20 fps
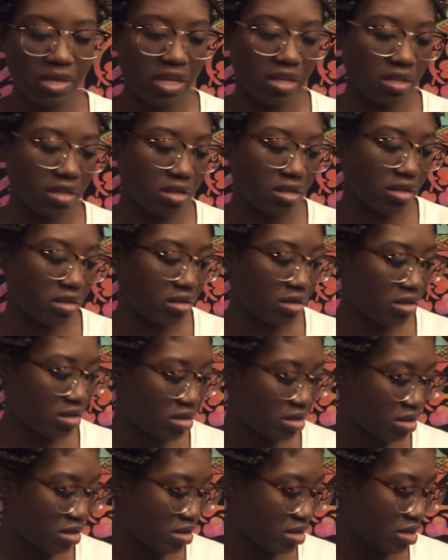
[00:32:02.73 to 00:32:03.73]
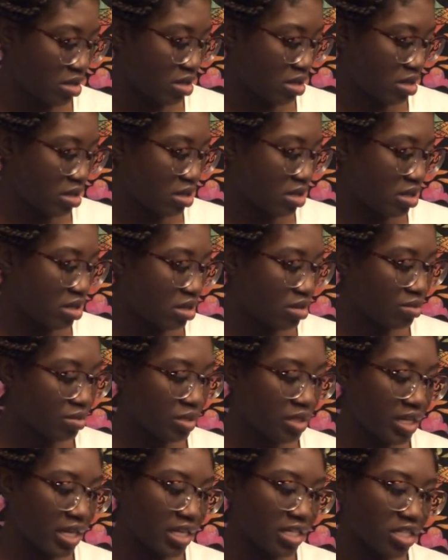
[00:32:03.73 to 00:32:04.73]
me.
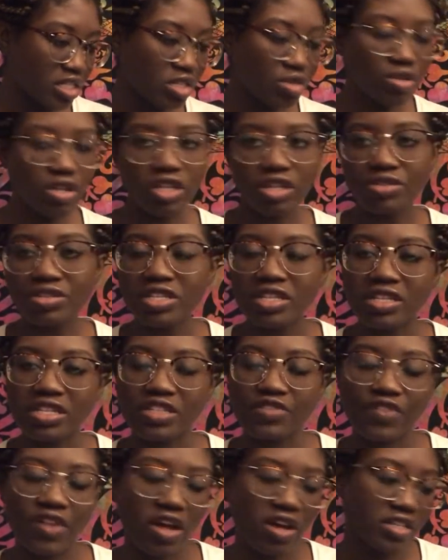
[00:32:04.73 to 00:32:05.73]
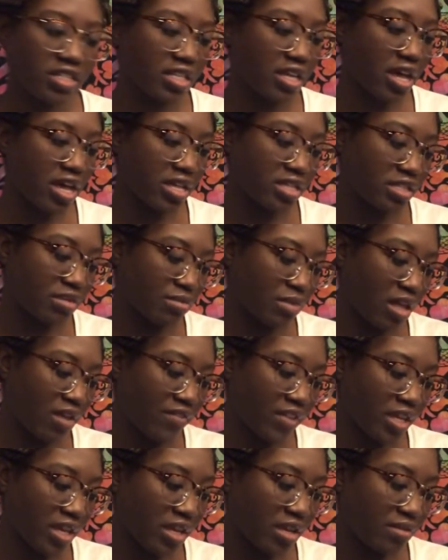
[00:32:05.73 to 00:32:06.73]
I'm getting so close in these vlogs, guys. I'm
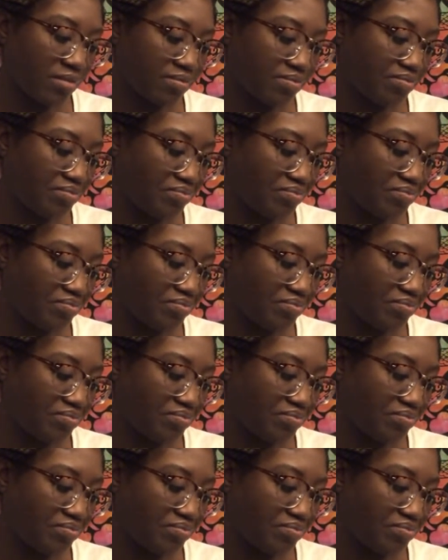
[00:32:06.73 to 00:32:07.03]
loving it.